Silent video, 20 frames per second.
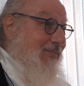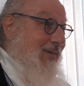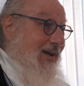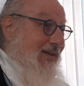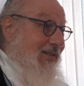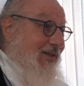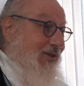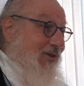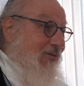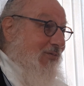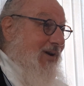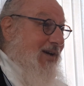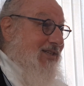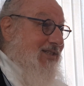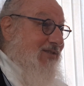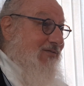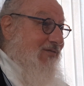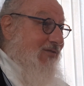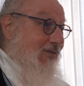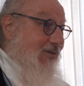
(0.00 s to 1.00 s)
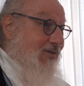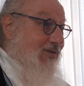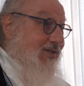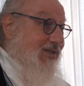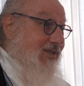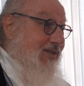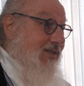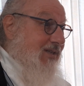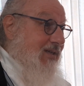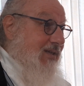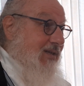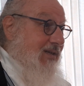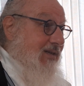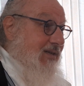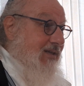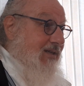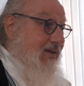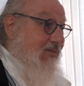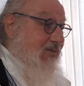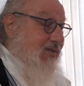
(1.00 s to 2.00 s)
by the US first.
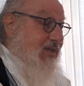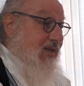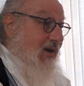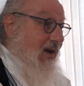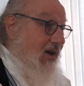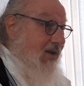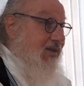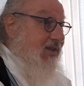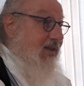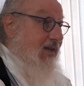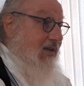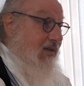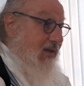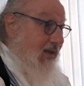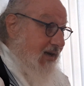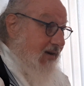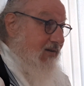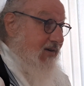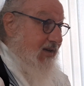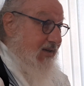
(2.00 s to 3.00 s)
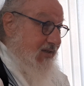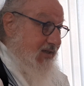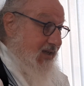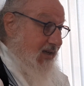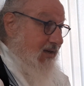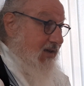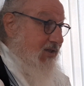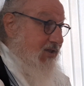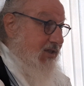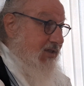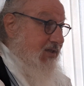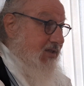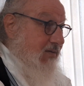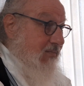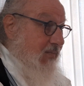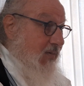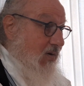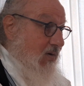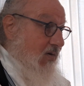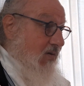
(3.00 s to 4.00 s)
There was an undeclared intelligence
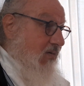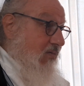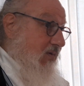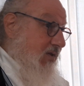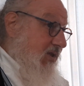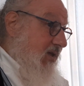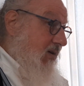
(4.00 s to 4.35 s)
embargo, which